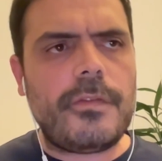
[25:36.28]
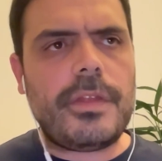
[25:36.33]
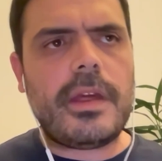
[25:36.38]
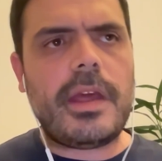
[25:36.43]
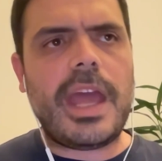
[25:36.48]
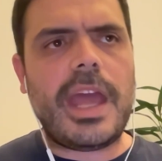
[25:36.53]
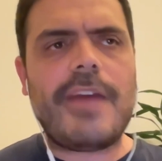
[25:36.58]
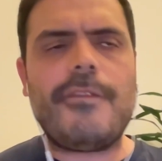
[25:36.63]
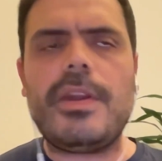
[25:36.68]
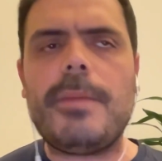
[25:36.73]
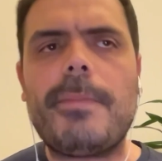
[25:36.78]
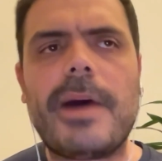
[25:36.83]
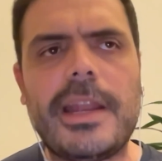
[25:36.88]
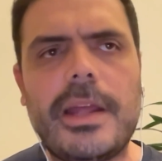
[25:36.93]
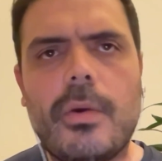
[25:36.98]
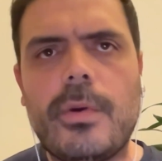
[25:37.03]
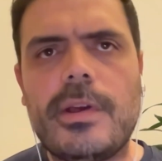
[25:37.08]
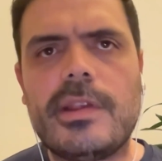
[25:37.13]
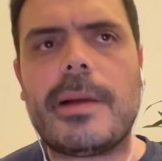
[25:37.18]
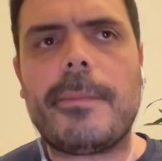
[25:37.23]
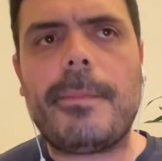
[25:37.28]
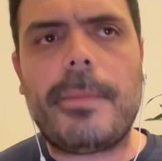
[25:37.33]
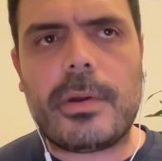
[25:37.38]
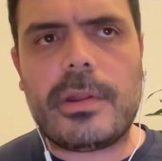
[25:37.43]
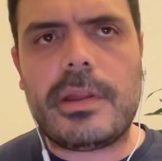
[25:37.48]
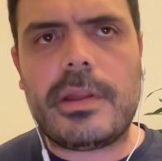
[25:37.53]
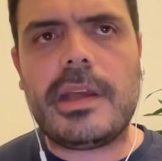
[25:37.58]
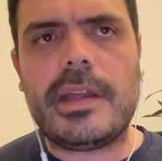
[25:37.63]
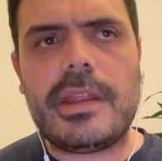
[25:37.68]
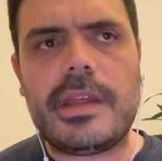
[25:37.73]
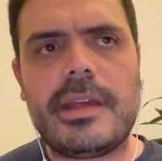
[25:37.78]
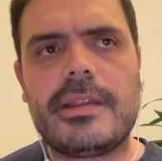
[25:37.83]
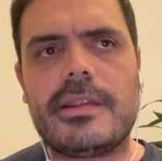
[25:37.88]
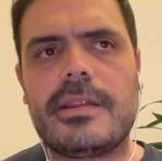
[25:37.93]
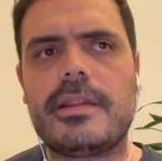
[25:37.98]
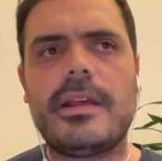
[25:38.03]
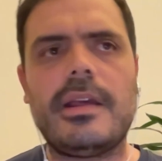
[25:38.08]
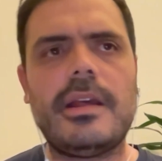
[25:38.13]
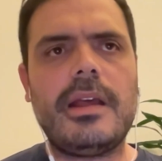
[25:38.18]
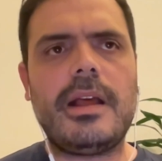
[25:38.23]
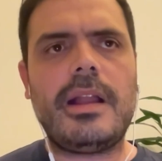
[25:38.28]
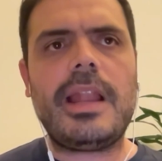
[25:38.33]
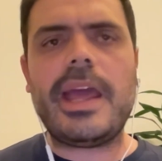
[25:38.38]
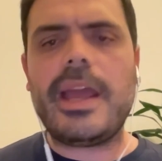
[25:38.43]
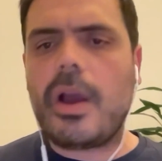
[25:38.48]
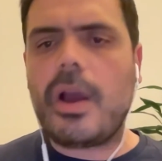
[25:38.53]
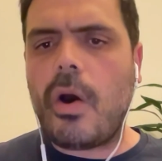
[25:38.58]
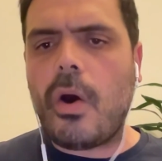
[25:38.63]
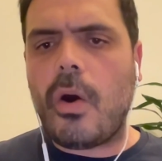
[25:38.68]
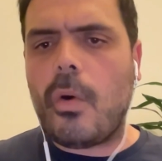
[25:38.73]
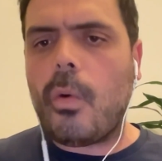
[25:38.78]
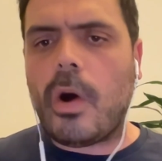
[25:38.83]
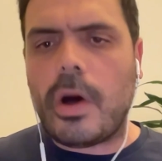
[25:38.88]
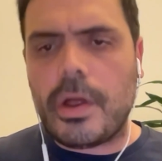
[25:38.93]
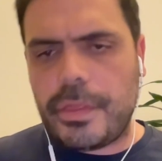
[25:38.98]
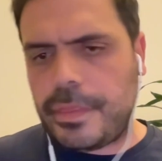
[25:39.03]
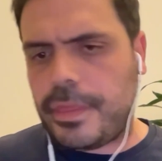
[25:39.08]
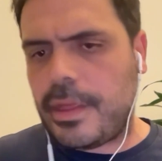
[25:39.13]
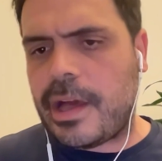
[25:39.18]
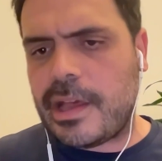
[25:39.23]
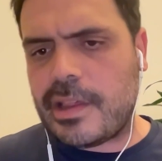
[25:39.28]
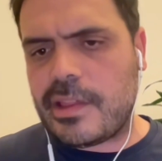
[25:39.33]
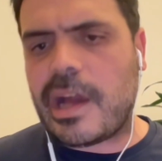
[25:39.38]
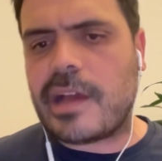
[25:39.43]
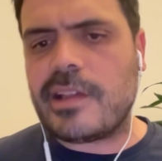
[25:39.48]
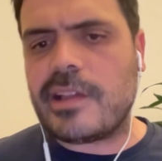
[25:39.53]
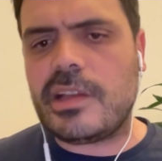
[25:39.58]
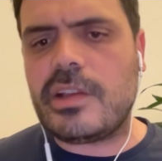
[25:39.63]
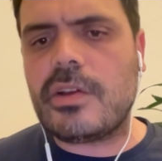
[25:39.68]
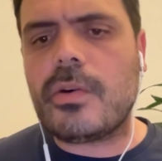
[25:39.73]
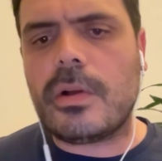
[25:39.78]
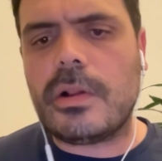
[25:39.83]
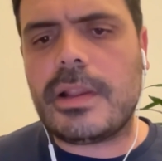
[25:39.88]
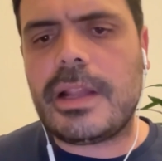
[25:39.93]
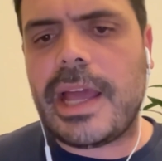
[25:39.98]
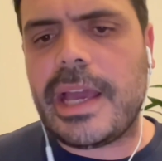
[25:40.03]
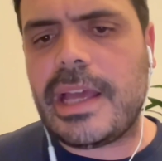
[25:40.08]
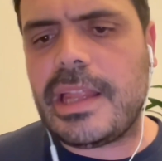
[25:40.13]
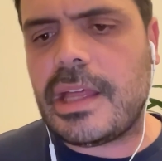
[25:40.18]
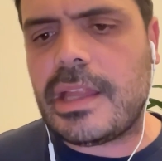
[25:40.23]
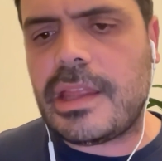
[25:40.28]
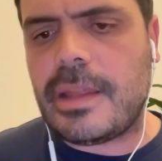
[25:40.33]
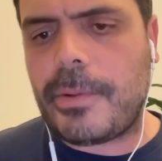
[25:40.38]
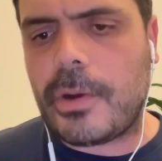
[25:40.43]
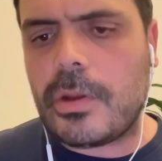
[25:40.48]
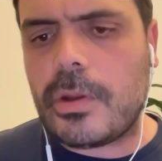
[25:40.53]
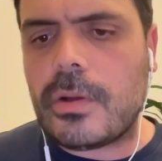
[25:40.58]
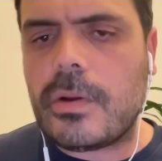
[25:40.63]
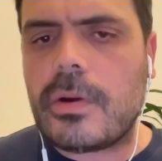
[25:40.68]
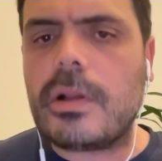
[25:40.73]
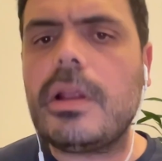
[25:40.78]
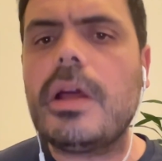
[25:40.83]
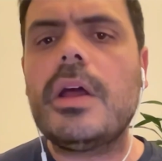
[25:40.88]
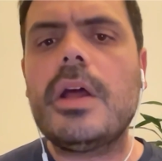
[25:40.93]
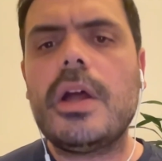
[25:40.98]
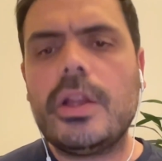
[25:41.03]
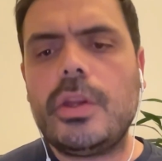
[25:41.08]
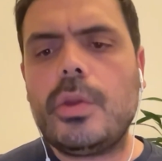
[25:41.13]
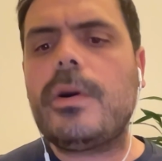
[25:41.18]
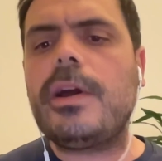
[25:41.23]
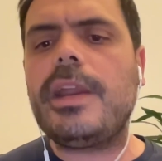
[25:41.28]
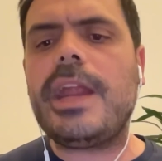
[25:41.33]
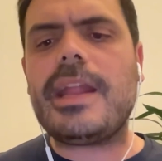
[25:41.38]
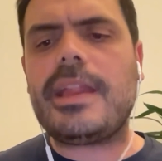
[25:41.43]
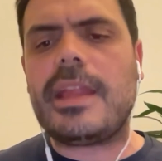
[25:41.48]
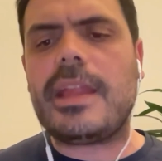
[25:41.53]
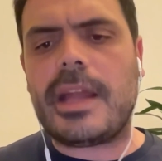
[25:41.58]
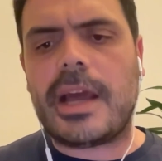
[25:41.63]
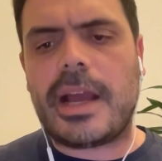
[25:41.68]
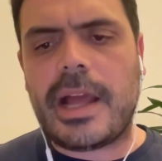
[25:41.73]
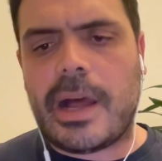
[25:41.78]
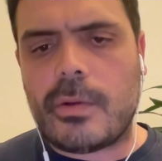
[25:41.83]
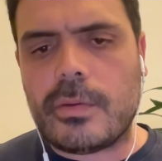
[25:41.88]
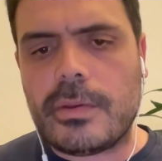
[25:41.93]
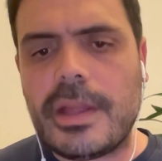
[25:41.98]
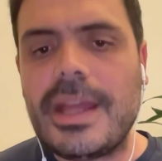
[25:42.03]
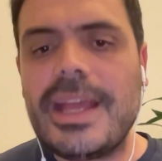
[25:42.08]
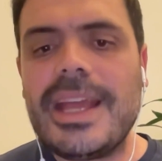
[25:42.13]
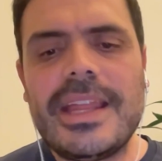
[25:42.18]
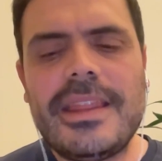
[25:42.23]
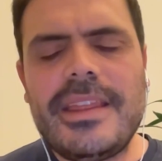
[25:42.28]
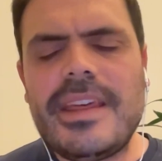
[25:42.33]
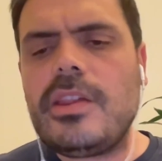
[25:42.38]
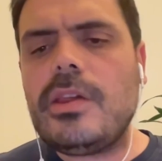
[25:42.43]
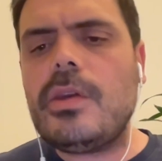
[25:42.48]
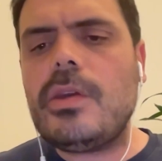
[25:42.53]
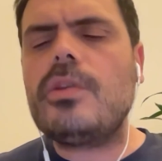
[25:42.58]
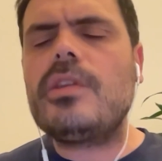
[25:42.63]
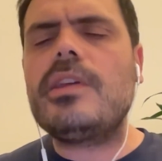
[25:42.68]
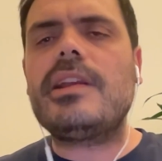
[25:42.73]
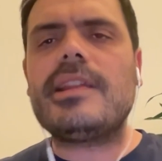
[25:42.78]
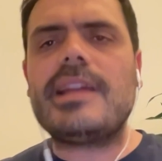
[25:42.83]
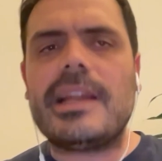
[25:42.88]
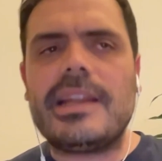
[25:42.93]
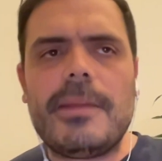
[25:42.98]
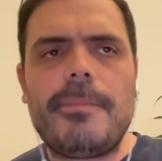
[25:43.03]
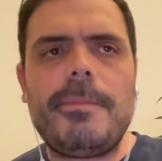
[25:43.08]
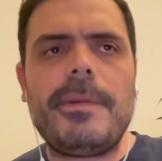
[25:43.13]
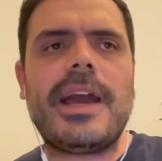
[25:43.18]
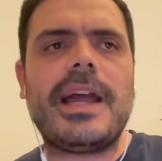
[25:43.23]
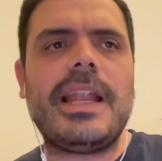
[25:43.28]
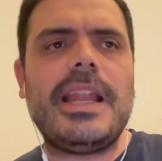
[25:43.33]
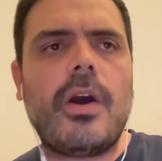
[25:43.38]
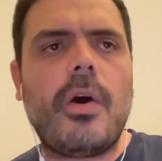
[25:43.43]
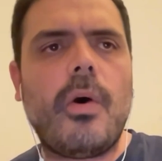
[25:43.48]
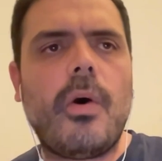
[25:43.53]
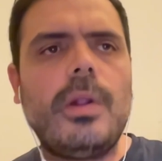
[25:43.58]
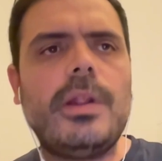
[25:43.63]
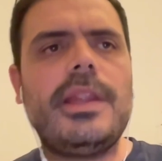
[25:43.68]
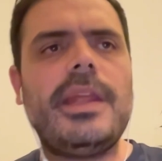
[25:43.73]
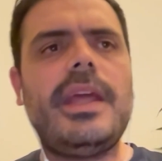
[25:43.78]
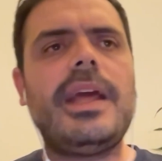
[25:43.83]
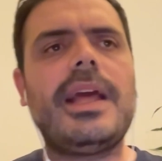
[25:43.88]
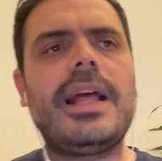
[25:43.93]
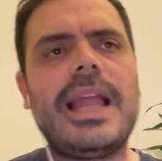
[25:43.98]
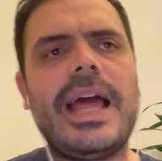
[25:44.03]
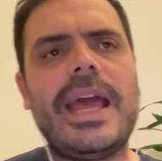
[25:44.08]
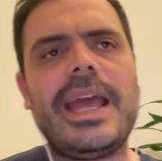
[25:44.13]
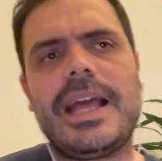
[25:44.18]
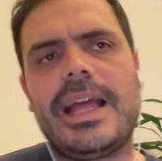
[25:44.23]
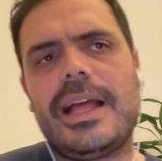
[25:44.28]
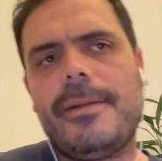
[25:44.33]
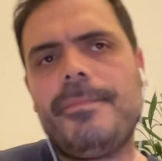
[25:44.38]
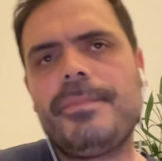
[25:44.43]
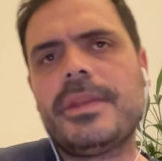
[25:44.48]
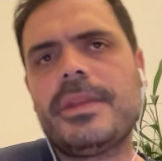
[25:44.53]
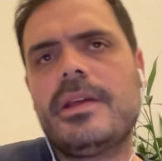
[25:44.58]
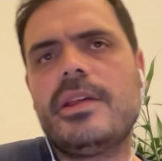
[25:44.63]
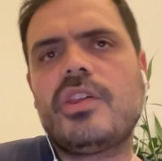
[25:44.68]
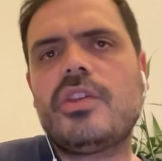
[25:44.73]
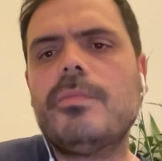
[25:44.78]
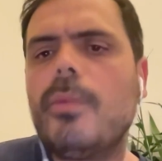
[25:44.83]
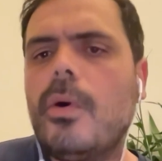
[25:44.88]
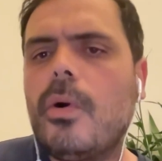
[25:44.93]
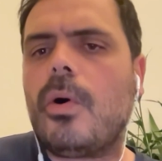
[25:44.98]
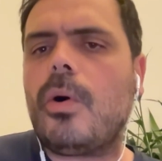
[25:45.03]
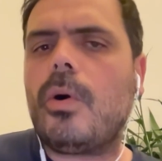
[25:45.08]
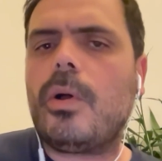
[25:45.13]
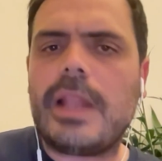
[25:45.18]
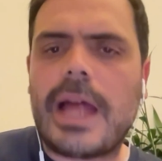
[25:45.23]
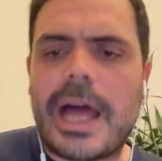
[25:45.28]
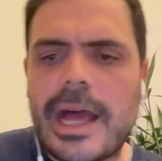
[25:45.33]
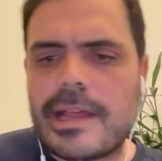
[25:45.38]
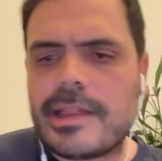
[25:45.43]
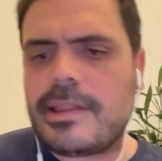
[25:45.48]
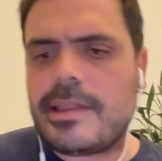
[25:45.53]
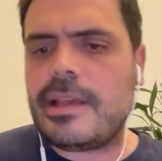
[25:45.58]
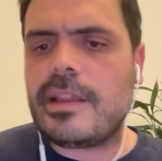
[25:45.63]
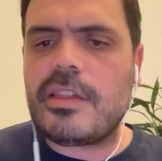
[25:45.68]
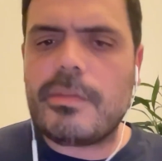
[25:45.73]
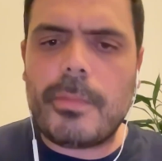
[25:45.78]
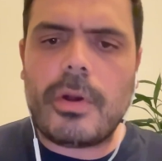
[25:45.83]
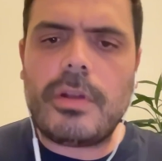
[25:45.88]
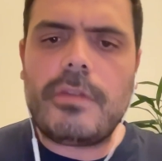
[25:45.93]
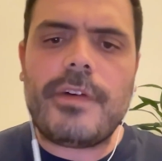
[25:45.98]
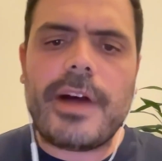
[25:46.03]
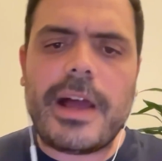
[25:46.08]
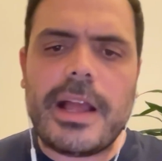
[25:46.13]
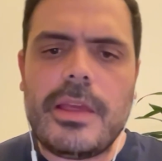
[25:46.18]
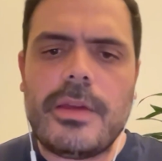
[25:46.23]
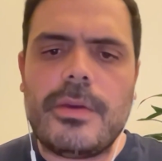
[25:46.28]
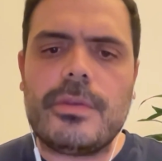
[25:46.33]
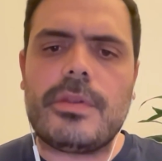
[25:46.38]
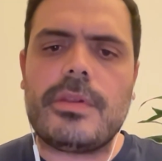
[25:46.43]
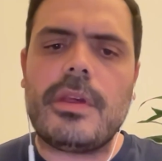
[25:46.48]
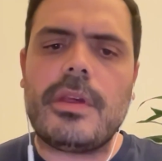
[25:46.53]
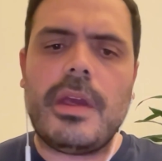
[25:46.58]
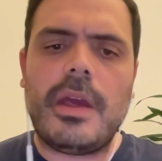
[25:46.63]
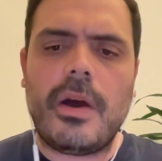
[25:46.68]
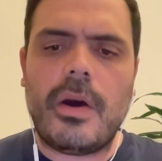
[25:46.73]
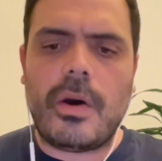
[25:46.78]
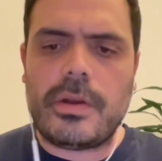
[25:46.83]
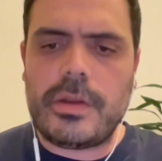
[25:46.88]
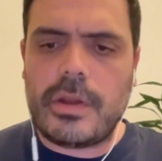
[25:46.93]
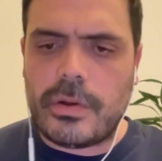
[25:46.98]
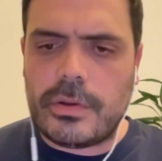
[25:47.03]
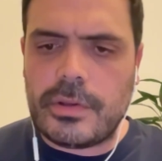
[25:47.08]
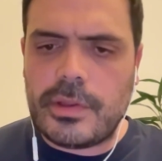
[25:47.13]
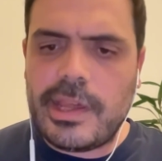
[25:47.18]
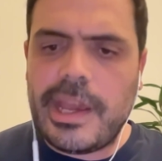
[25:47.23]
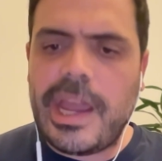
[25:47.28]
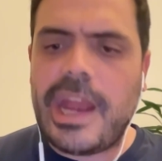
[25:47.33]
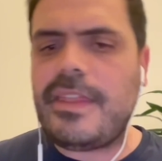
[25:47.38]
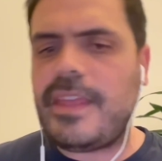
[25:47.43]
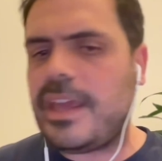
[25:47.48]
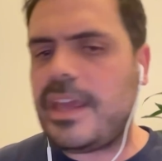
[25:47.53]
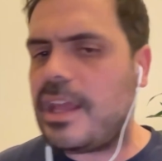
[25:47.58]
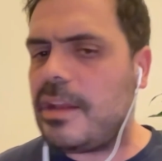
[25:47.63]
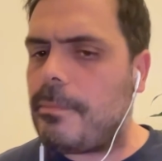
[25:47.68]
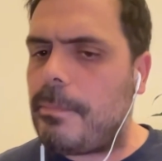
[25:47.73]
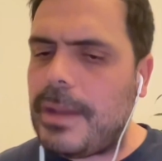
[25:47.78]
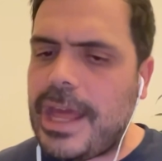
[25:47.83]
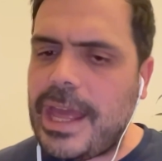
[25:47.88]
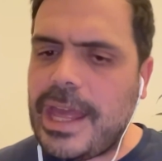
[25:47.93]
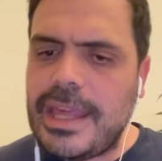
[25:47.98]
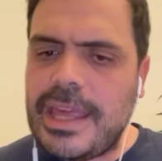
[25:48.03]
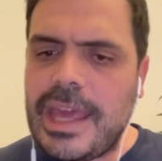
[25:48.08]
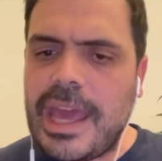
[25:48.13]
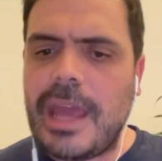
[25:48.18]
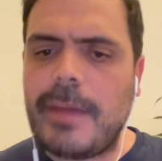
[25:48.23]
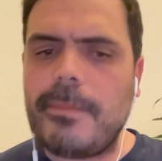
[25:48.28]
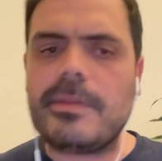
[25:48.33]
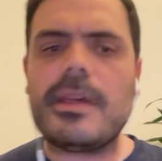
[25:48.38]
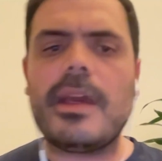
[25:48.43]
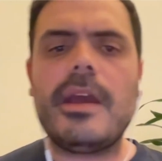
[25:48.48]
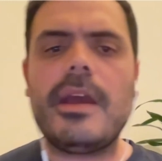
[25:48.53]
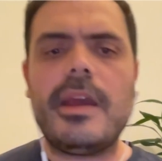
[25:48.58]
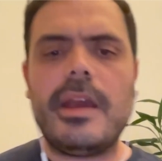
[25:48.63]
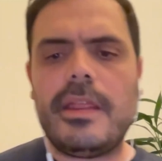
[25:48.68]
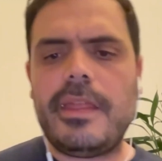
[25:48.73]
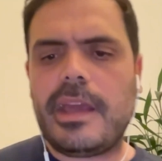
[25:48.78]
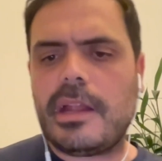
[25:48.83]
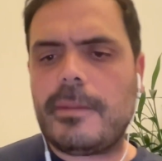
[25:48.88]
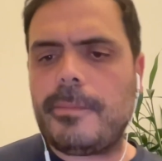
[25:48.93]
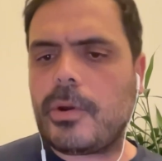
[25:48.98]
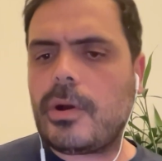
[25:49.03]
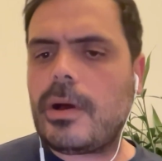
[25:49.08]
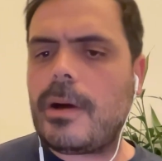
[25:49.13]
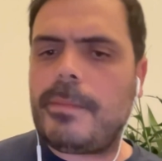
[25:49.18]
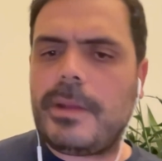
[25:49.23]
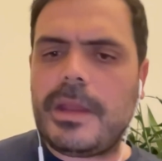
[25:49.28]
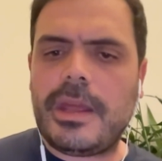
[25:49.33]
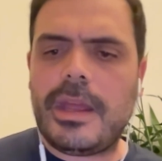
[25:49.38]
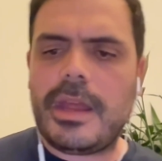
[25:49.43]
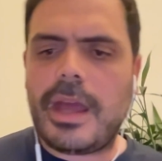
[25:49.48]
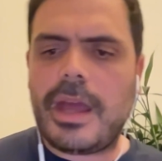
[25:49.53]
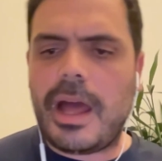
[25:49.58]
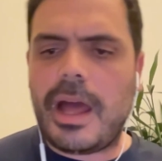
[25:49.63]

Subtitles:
everybody who is supporting this, like OAuth, as it's called, like the protocol, to create an account. These users are typically holding like small assets, small values on chain. They can play games. They can probably